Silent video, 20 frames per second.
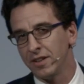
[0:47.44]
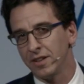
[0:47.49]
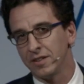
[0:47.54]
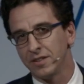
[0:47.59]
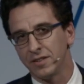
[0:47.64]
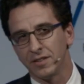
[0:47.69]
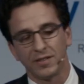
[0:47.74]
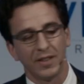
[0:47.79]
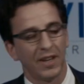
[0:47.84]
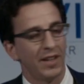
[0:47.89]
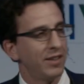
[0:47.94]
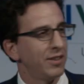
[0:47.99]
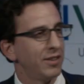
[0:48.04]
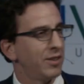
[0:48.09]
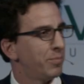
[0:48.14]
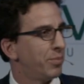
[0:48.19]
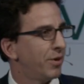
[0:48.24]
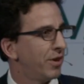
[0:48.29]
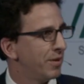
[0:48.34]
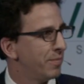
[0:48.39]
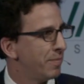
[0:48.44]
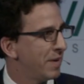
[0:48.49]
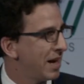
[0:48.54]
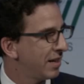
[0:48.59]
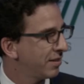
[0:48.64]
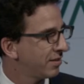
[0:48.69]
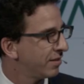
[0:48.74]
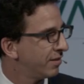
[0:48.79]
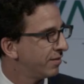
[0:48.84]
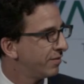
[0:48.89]
decided upon a
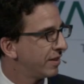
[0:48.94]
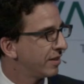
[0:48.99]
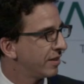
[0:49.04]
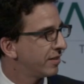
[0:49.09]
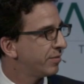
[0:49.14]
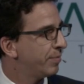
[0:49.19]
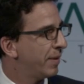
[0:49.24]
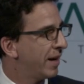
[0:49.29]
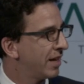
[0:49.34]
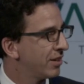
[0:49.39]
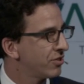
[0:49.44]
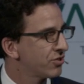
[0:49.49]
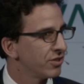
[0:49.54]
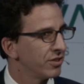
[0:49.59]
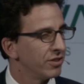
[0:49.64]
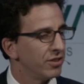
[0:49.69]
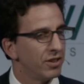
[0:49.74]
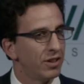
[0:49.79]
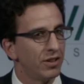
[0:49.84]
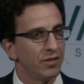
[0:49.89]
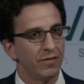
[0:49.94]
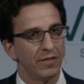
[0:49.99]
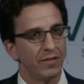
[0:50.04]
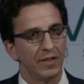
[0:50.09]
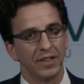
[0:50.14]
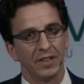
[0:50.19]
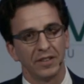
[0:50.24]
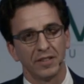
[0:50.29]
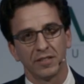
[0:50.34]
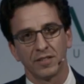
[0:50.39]
massive expansion of
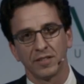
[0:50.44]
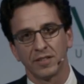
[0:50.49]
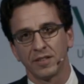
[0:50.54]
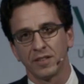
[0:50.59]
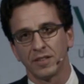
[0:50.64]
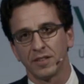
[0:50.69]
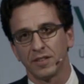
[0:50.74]
its